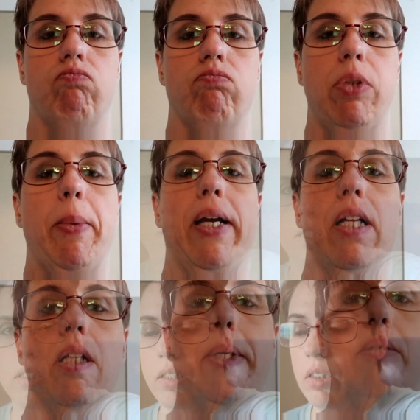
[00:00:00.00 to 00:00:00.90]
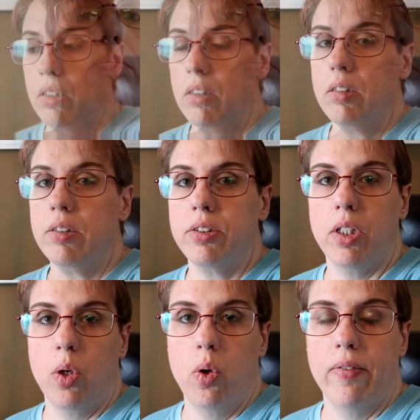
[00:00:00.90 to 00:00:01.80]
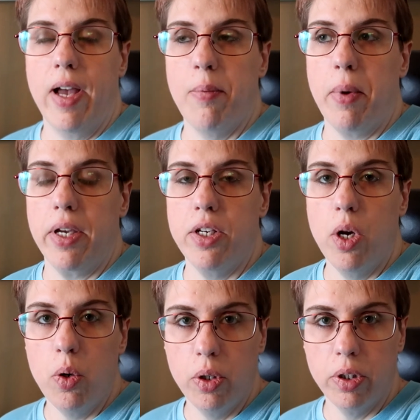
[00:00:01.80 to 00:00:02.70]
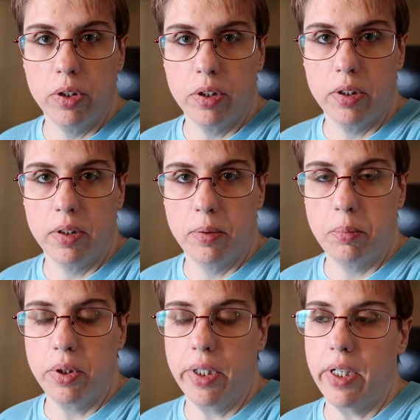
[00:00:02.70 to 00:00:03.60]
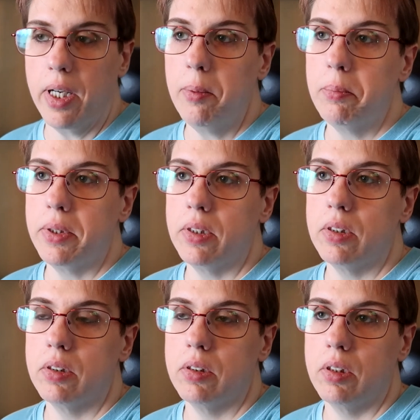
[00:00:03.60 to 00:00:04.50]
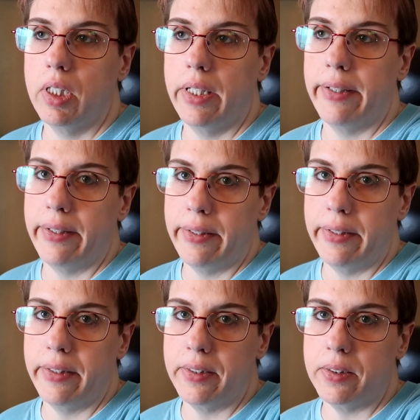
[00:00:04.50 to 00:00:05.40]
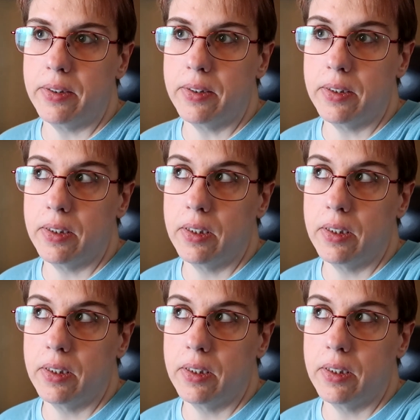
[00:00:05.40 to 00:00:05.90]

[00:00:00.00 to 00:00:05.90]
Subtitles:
be back in a little bit. So I've got my yogurt put up and